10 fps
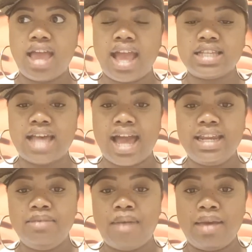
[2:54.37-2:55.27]

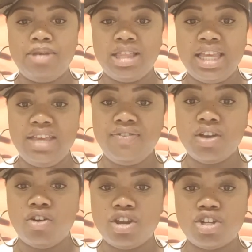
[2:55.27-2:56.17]
anxiety may be
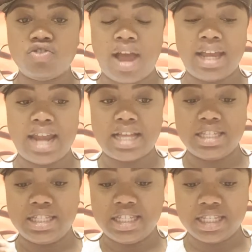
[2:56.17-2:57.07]
leaving, or you're trying not
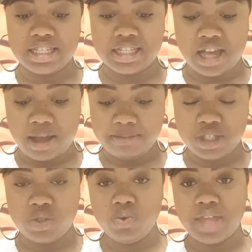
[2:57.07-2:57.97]
to succumb
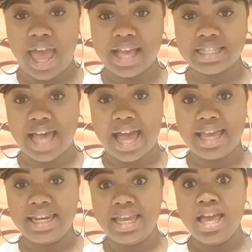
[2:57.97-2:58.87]
to the
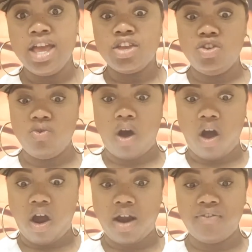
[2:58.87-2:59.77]
anxiety. You
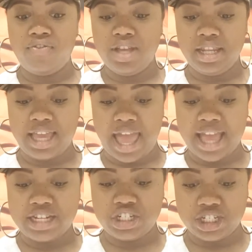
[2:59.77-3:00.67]
are feeling
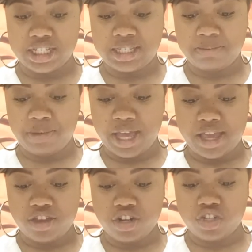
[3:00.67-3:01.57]
anxious, but you're